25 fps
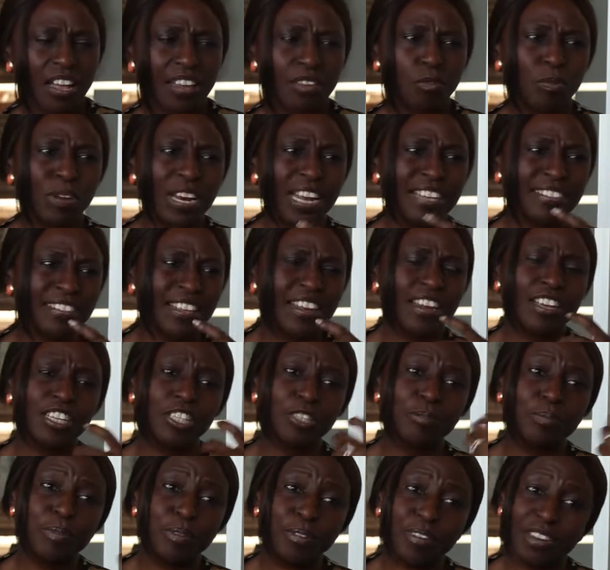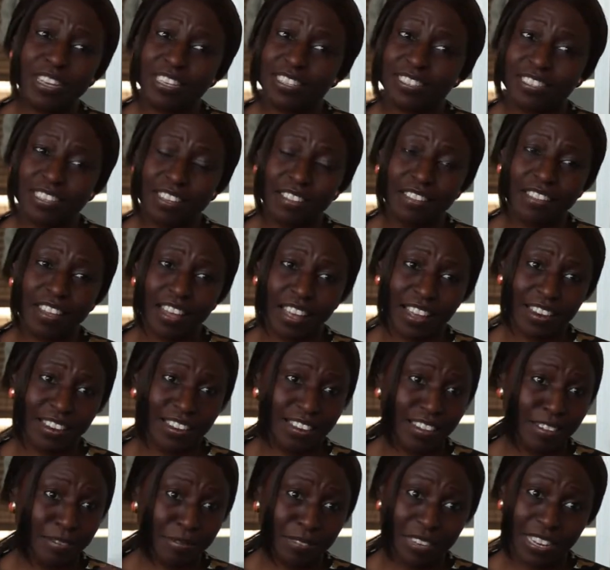when I started experiencing that,
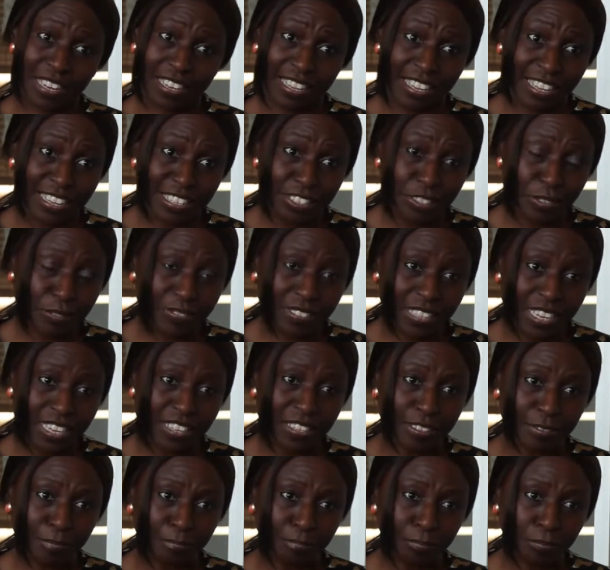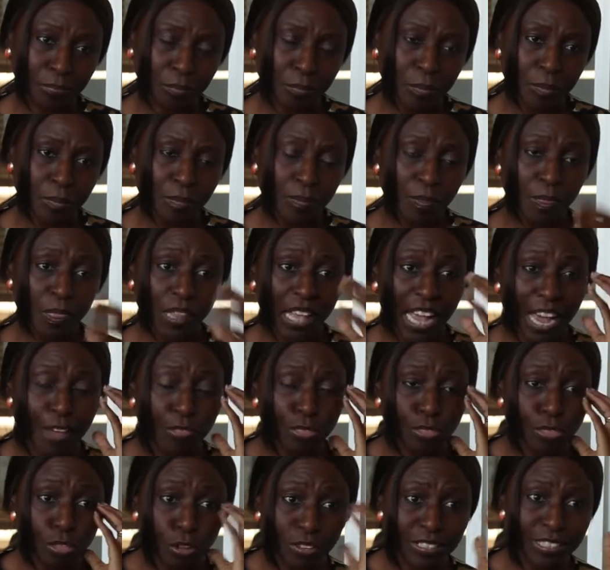even at the age of 10, I
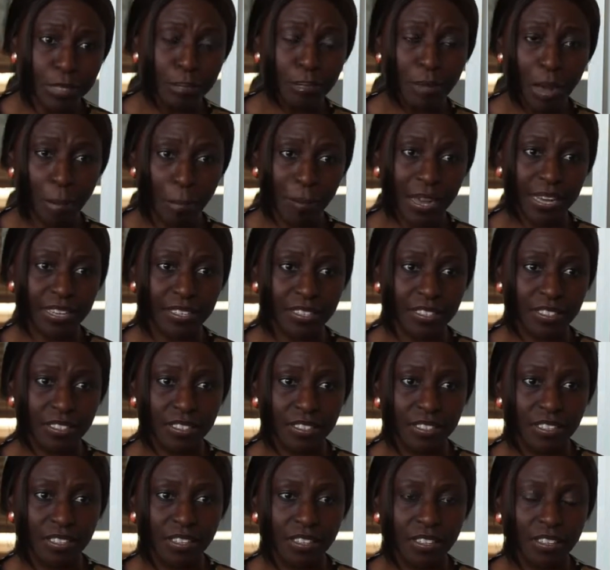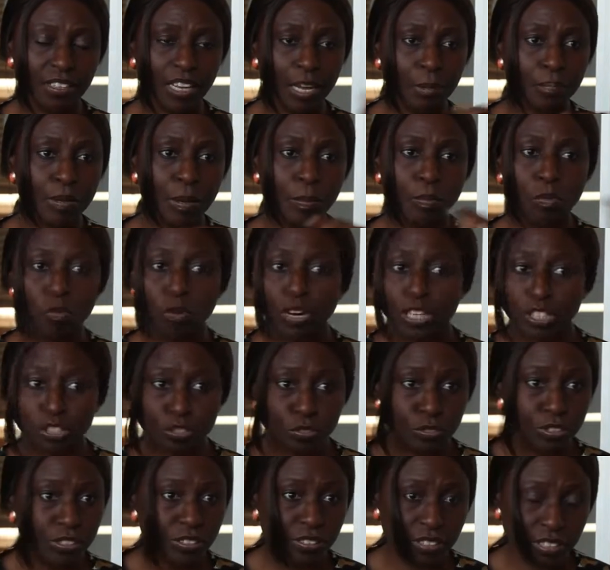thought in my mind, like people weren't
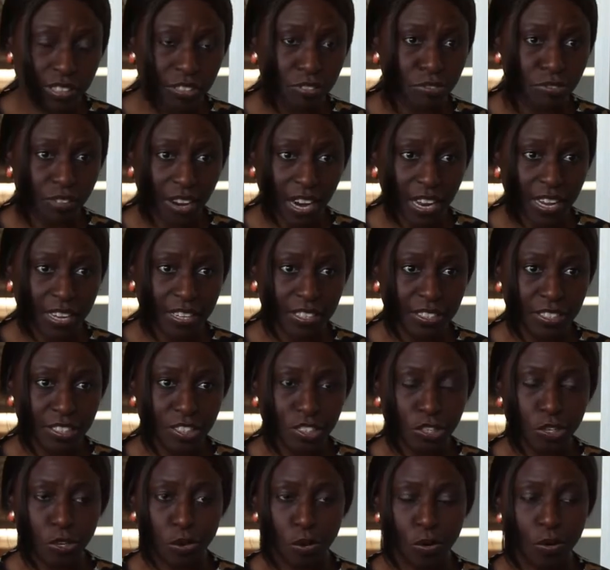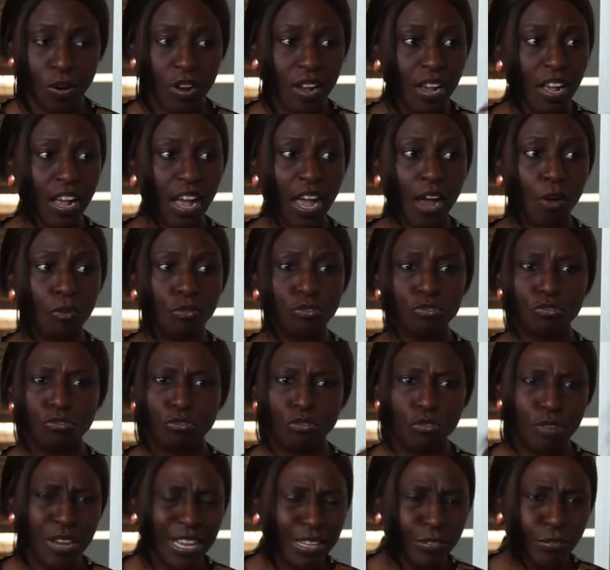doing things right, you know, I could
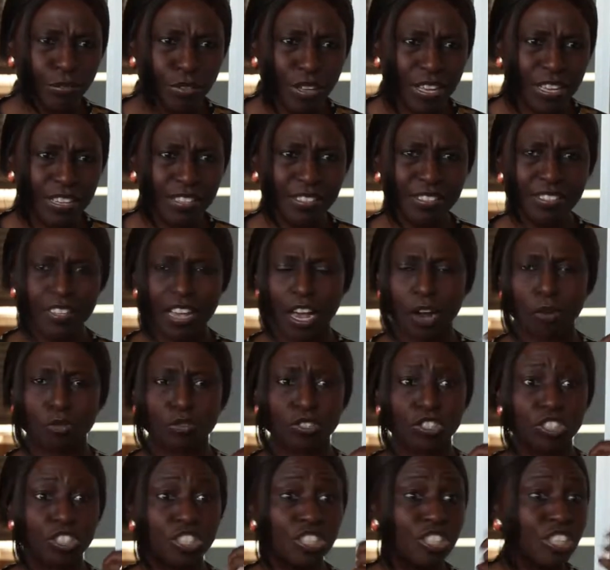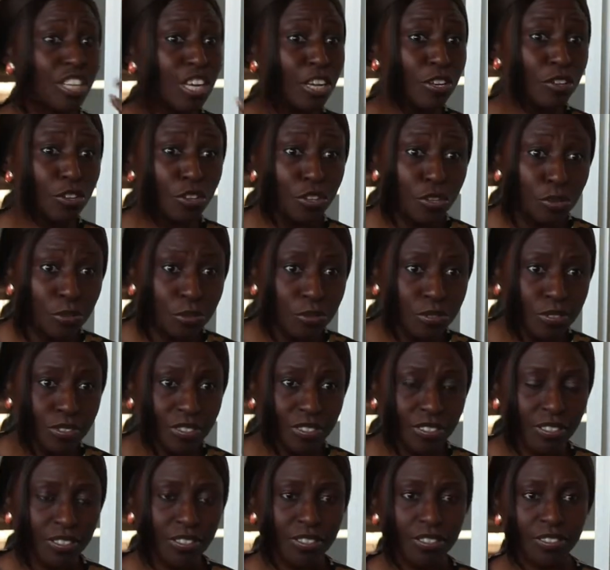create things, I could see a new
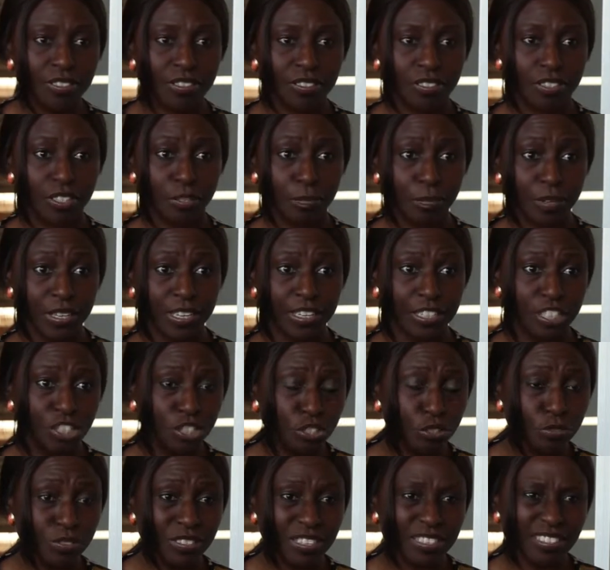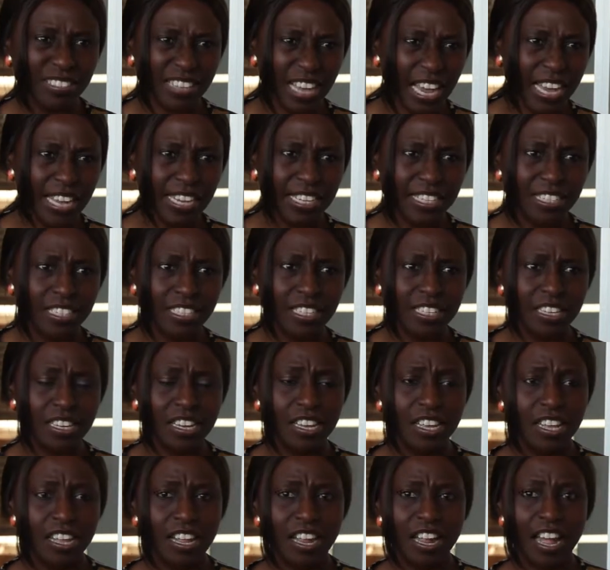community, new
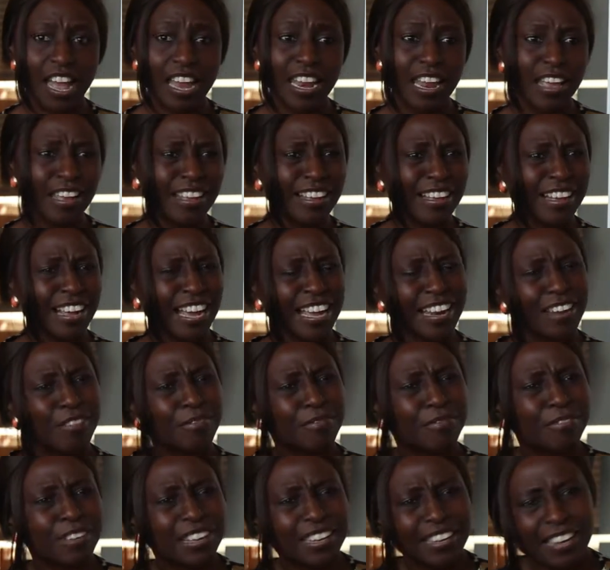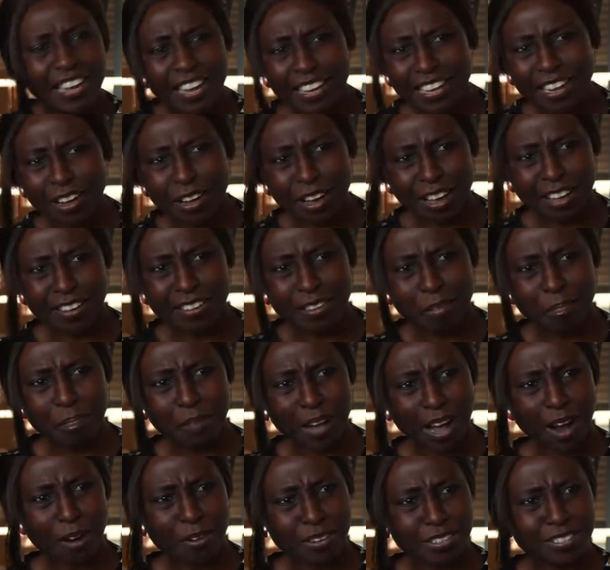society, and I kind of felt like I had the
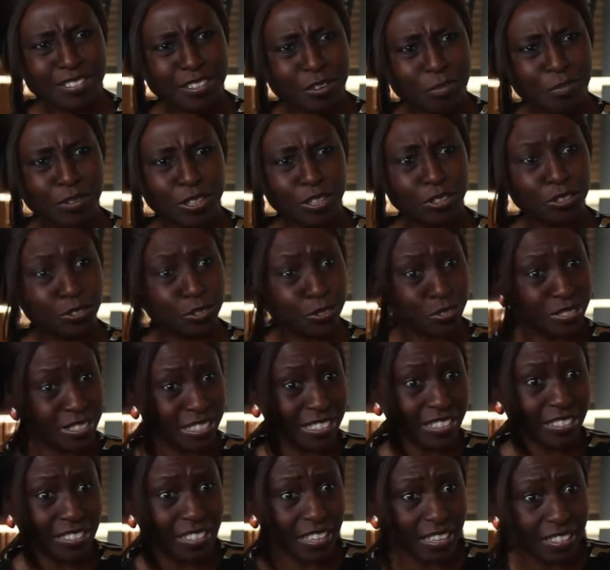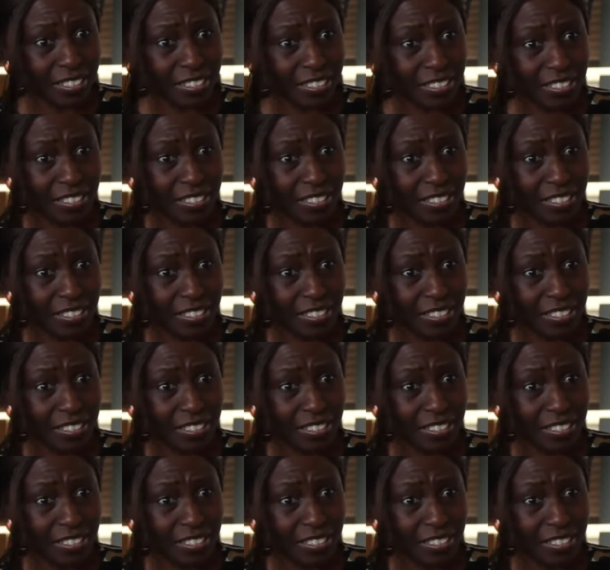power somewhere to do these things.